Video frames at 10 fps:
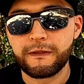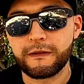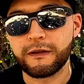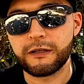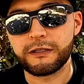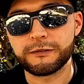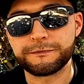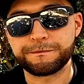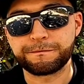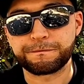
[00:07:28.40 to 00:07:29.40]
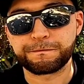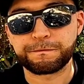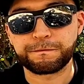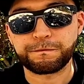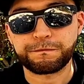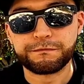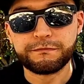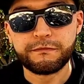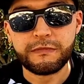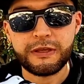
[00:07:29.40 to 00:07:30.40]
Um,
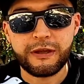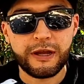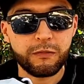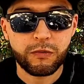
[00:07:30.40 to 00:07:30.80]
I